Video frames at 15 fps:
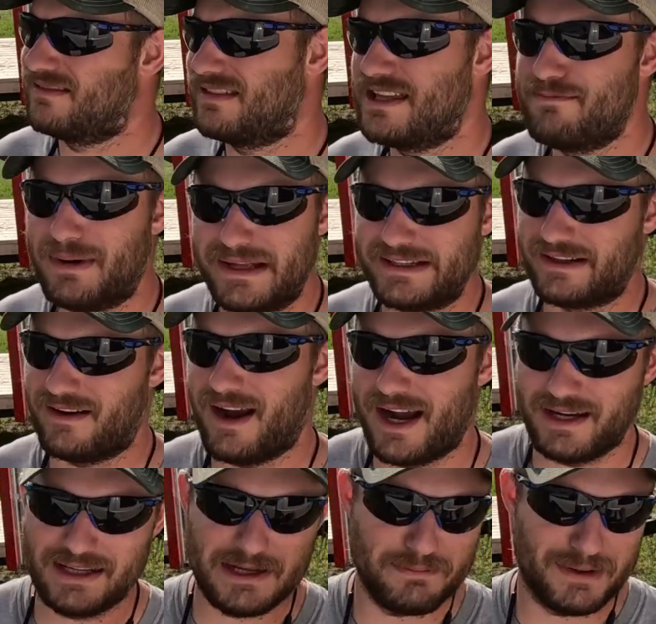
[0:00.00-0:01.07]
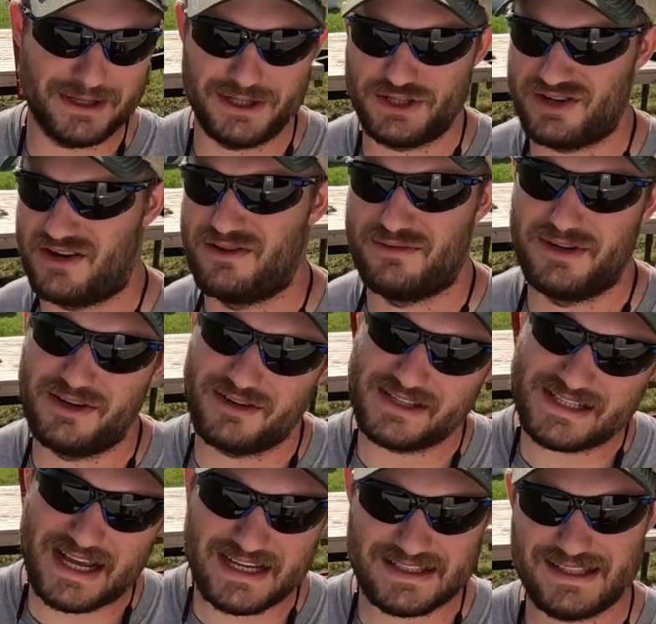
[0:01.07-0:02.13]
keep on the grind, keep on the churn when you're
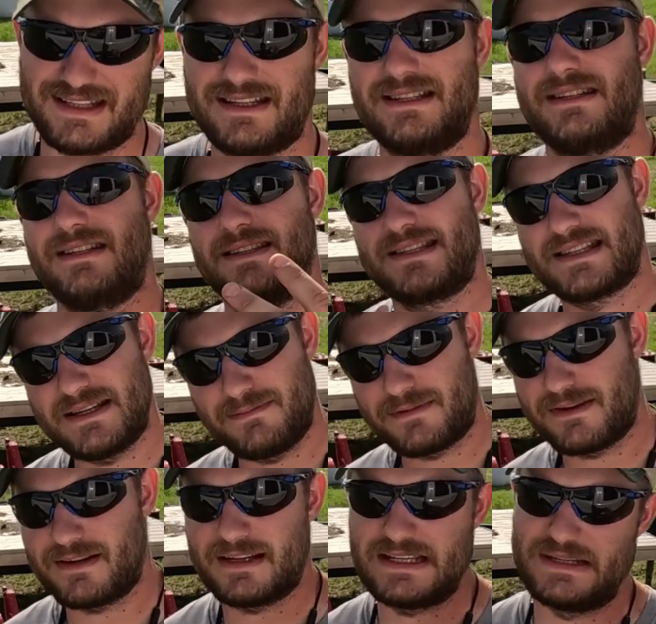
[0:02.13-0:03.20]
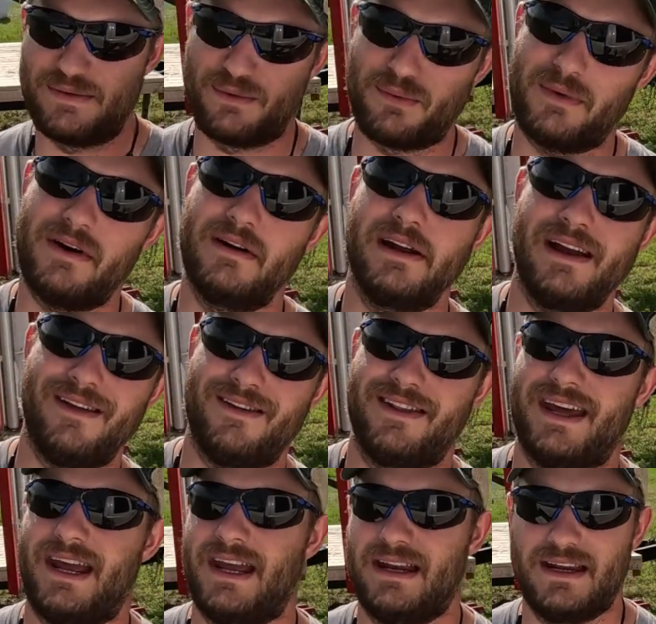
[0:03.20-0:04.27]
exhausted because you didn't sleep good because you were worrying all
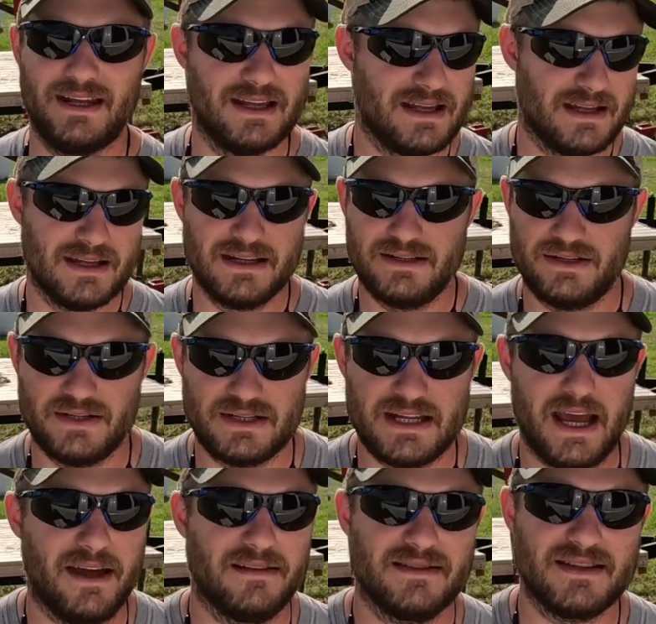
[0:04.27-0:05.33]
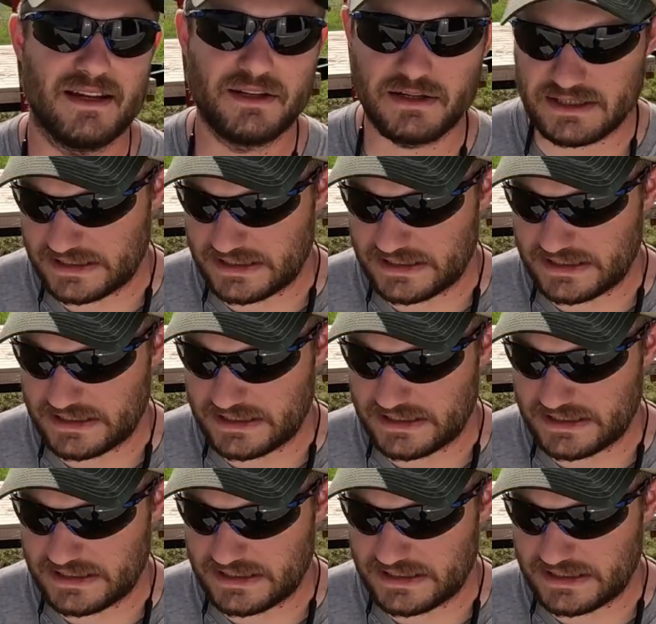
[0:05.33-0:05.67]
night. And it's not a good